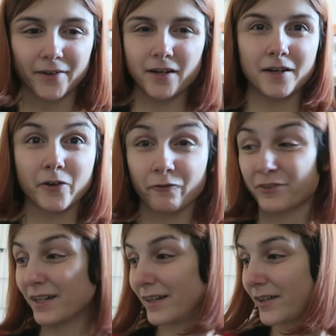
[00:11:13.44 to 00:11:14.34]
I really
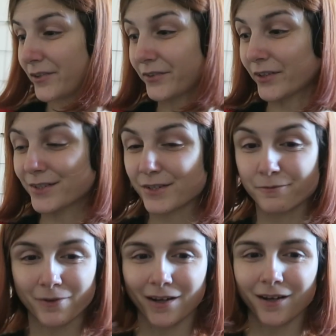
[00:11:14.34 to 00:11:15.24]
loved the result.
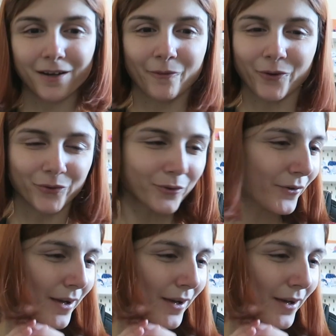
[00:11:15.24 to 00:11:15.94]
I was so